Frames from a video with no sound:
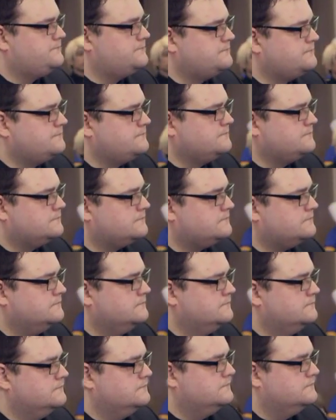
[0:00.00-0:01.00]

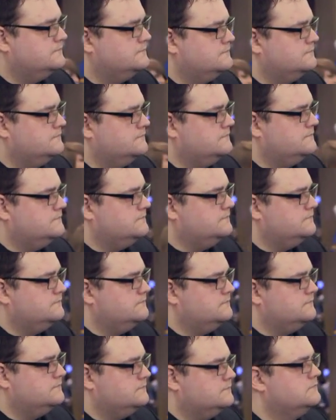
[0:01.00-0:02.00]

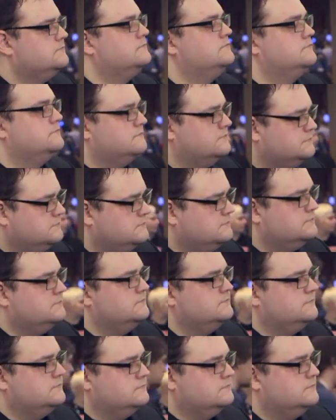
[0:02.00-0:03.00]

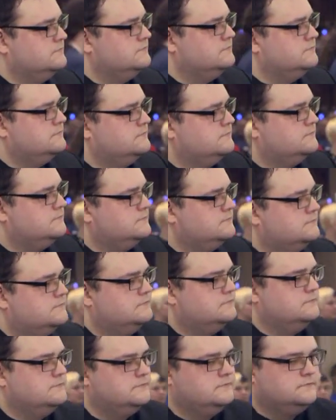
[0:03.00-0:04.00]

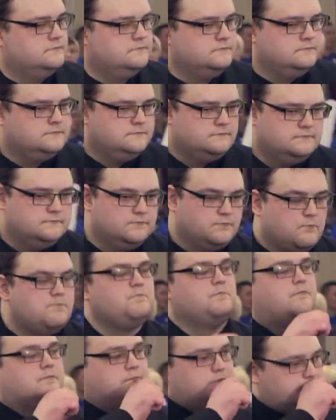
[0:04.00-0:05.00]
[no speech]